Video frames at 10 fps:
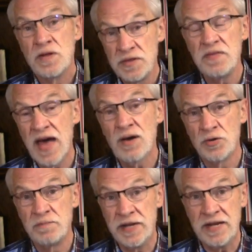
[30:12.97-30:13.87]
then that
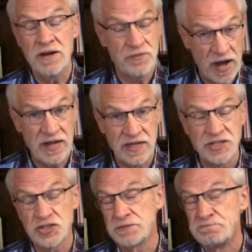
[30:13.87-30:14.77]
would be a
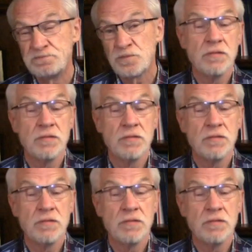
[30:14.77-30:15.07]
violation.